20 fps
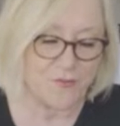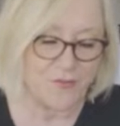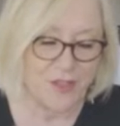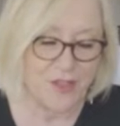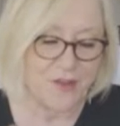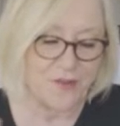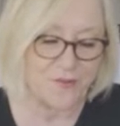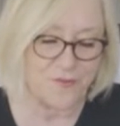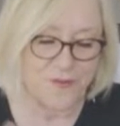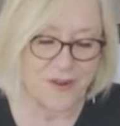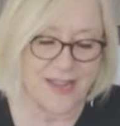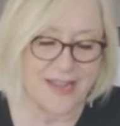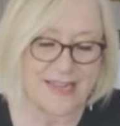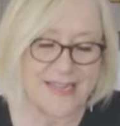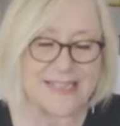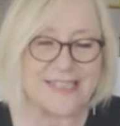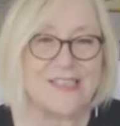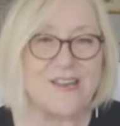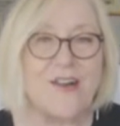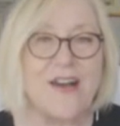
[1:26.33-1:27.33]
All right.
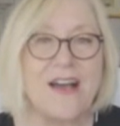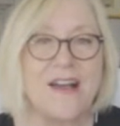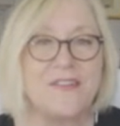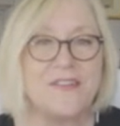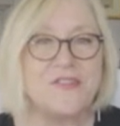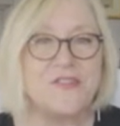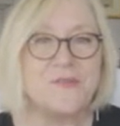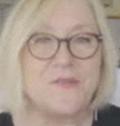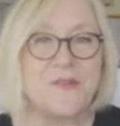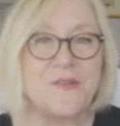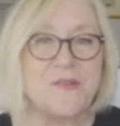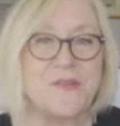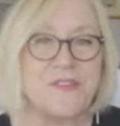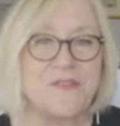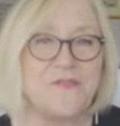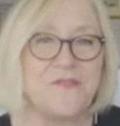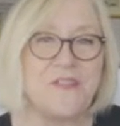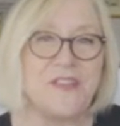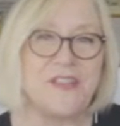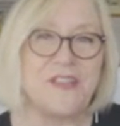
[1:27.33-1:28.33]
So how does your person
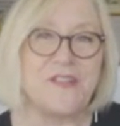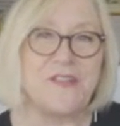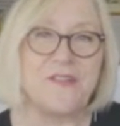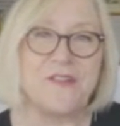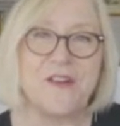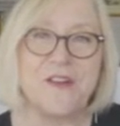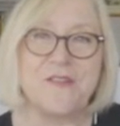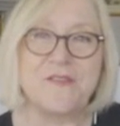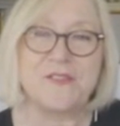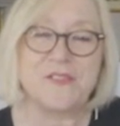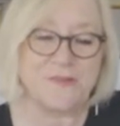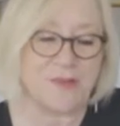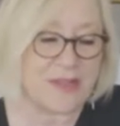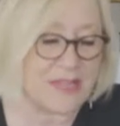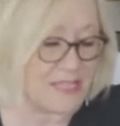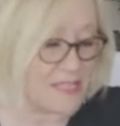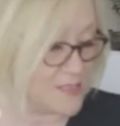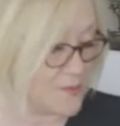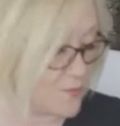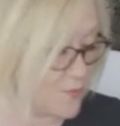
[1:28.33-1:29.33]
feel in their heart
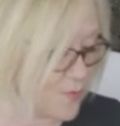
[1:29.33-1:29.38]
space?